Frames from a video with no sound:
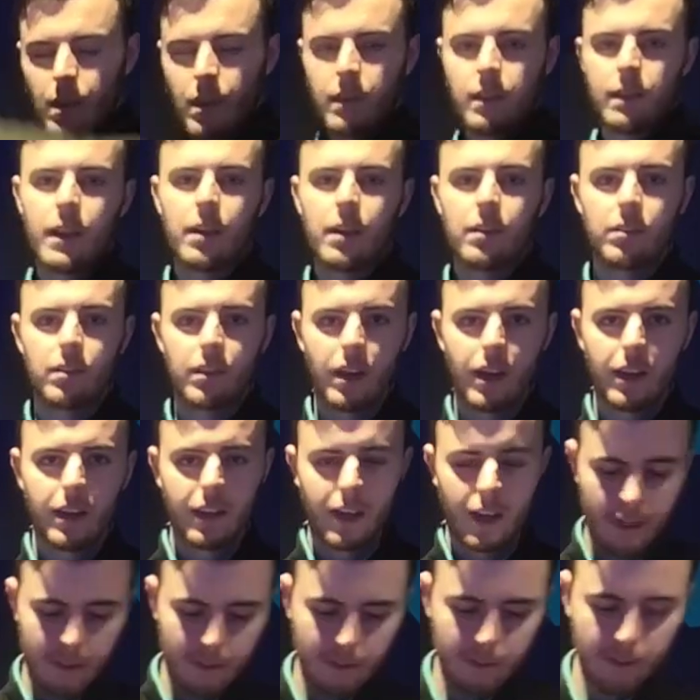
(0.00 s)
That's the
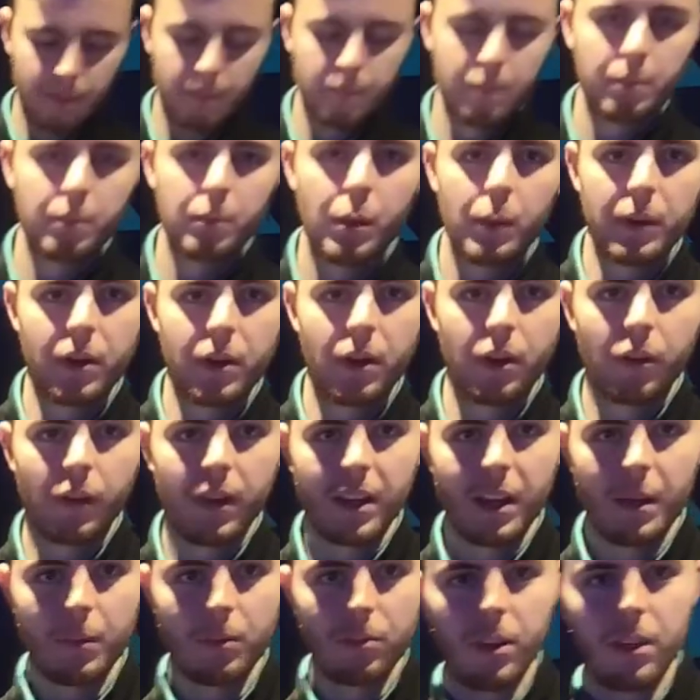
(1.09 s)
idea. That's probably not a
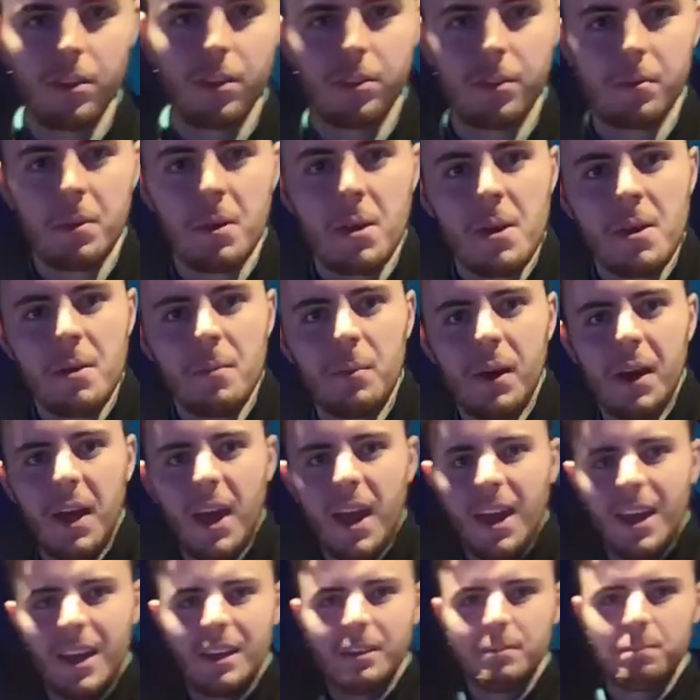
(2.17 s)
great demonstration,
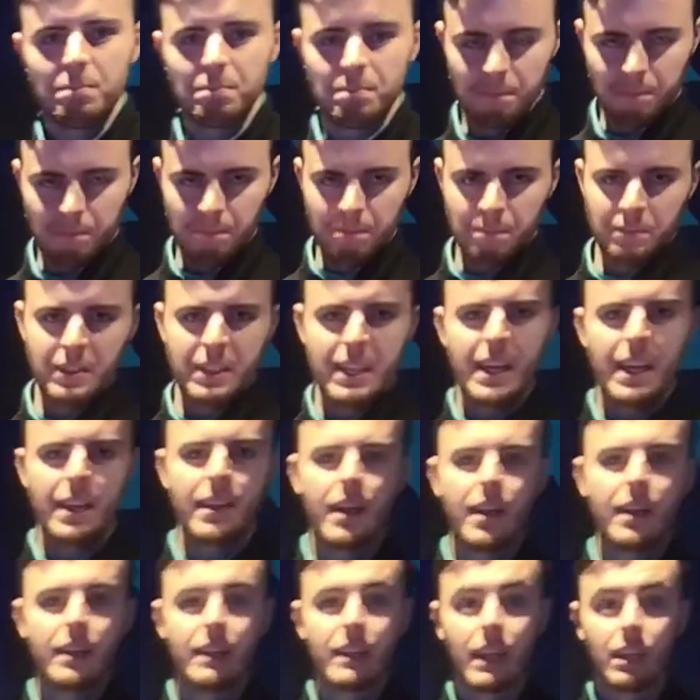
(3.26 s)
but you get
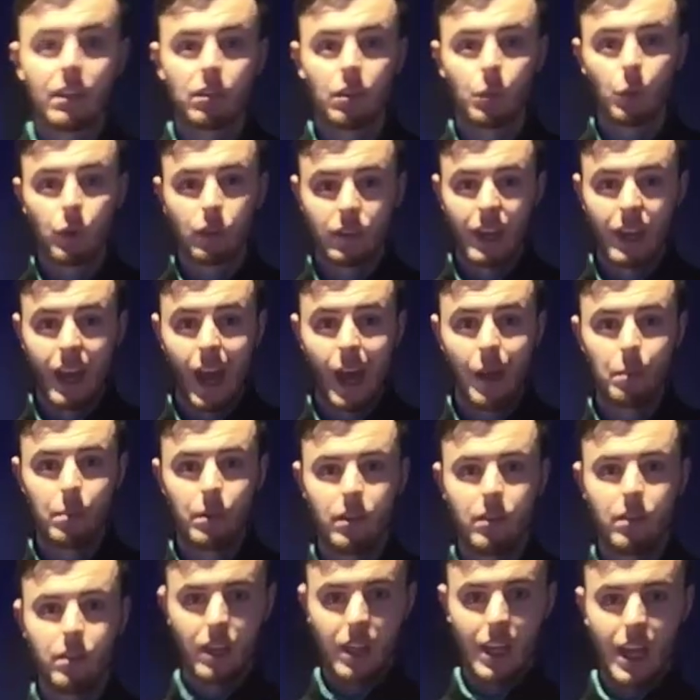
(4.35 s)
the idea. So what's going to happen
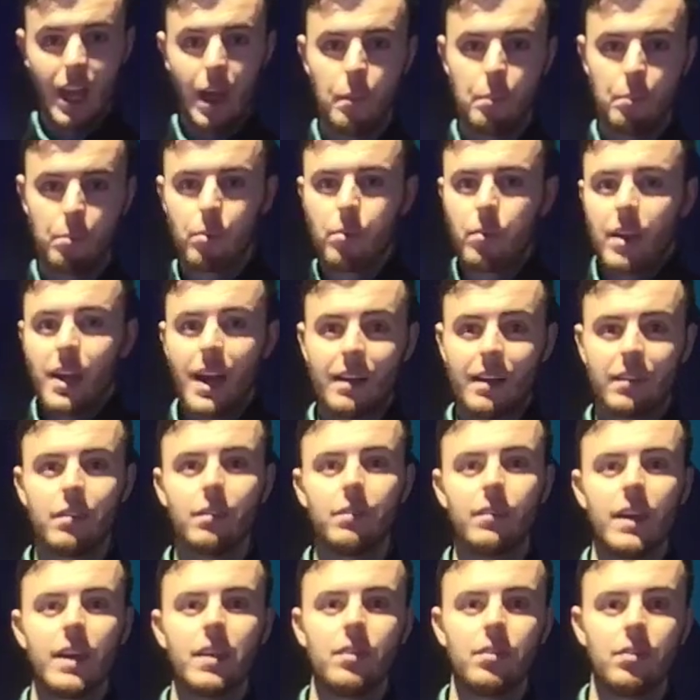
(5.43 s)
is you're going to get a
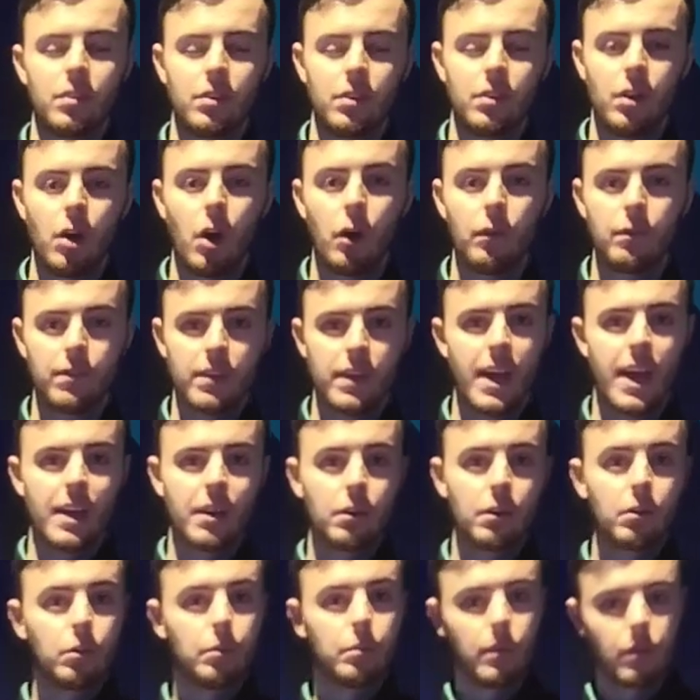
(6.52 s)
pre-activation of the
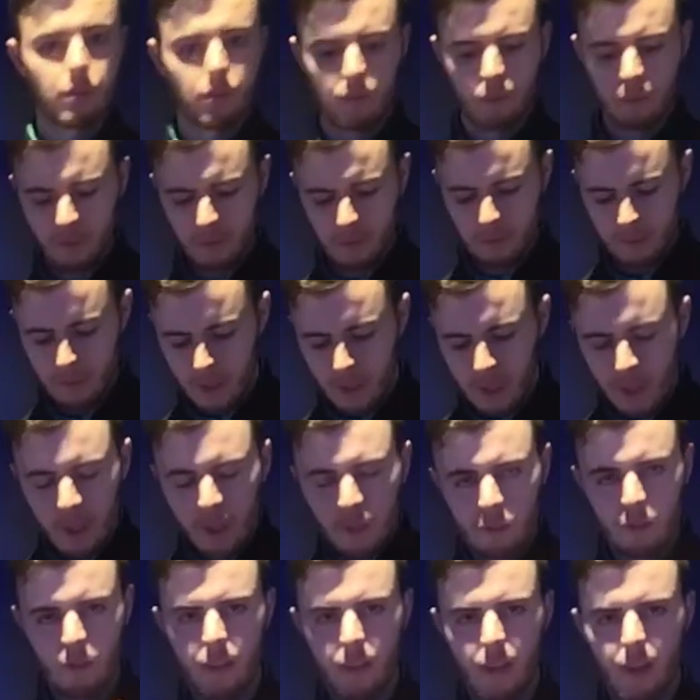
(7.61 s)
ankle muscles.
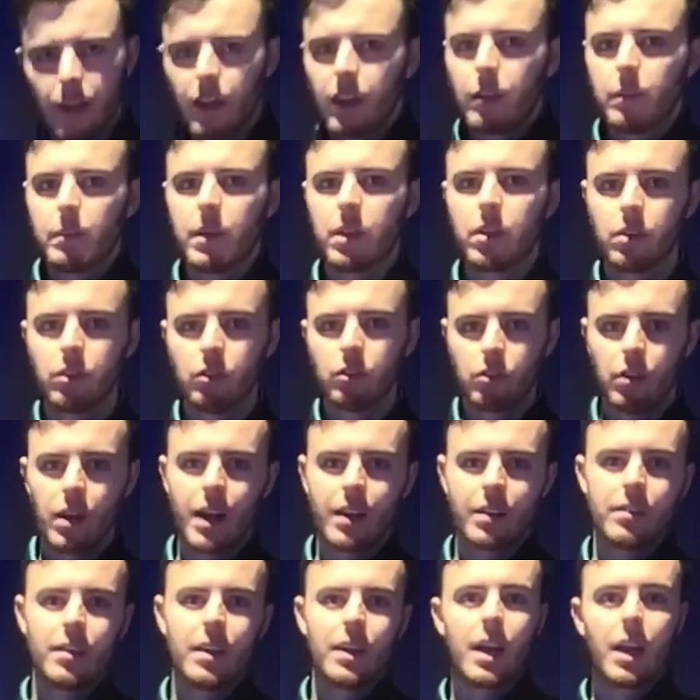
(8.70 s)
So they're going to be
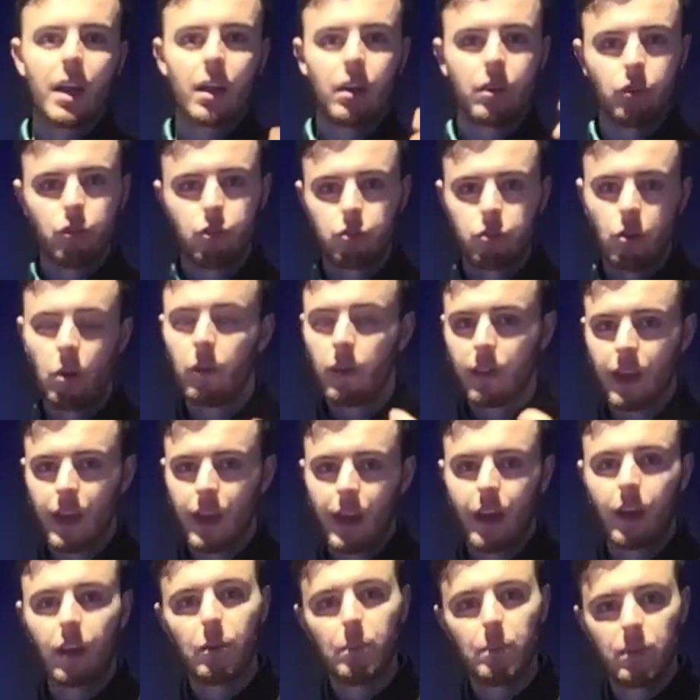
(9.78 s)
contracting and controlling the
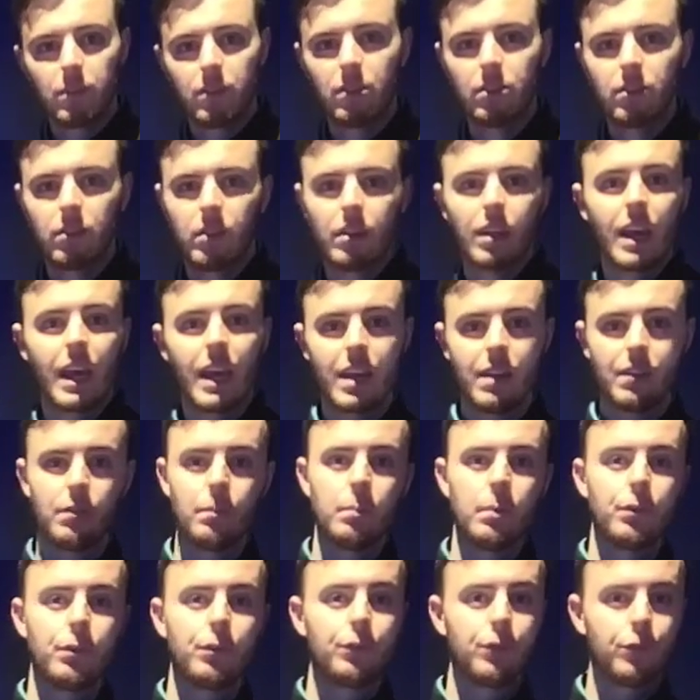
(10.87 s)
ankle position
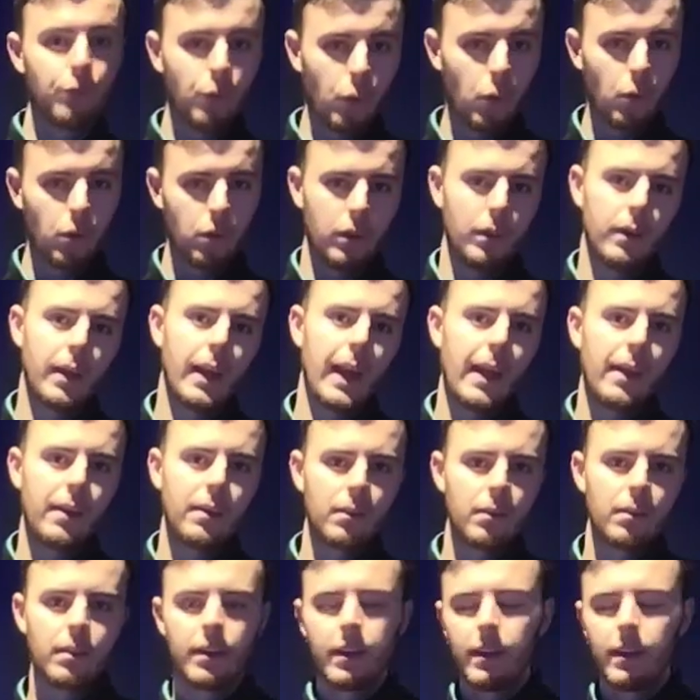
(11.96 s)
even before you land.